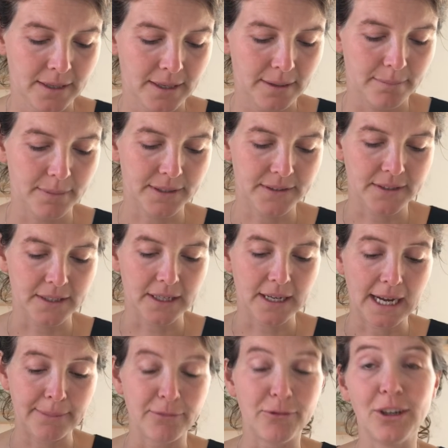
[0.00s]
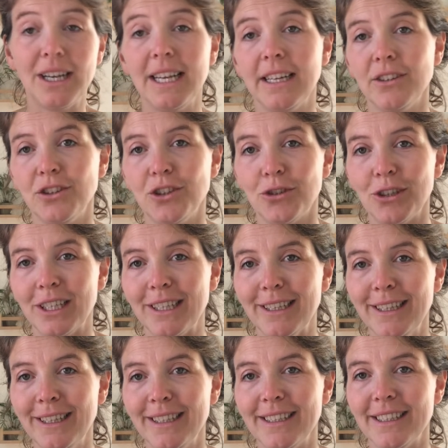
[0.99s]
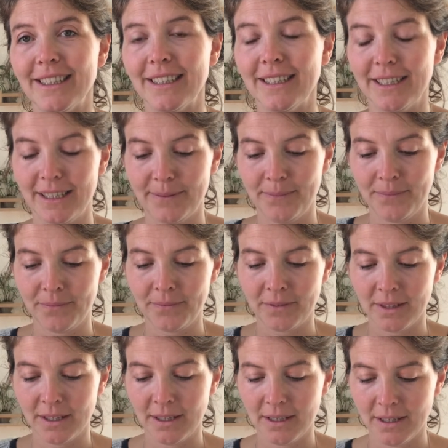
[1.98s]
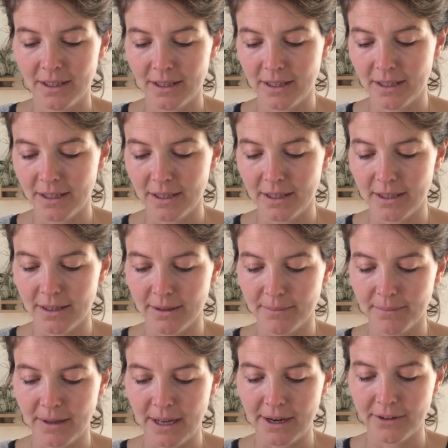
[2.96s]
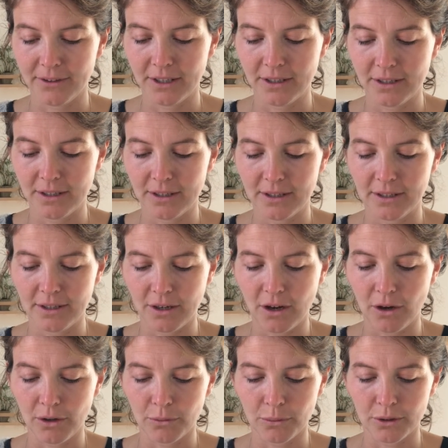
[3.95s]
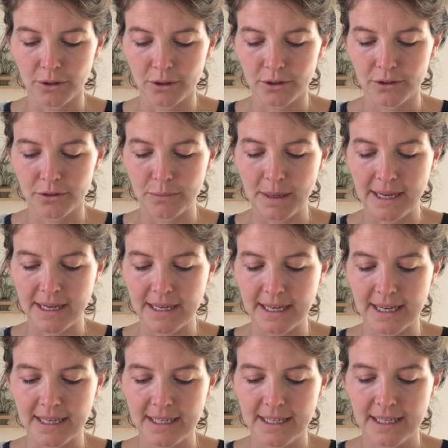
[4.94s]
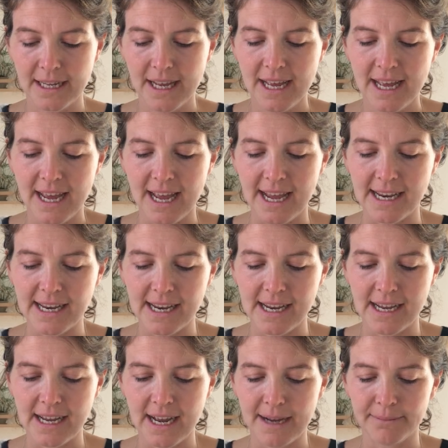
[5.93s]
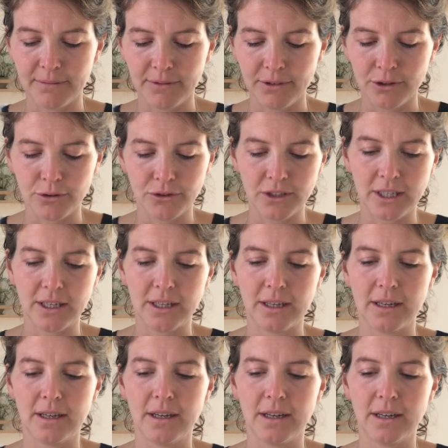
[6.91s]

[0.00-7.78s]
But I'm really enjoying the how you say, the color work to make it, and I'm using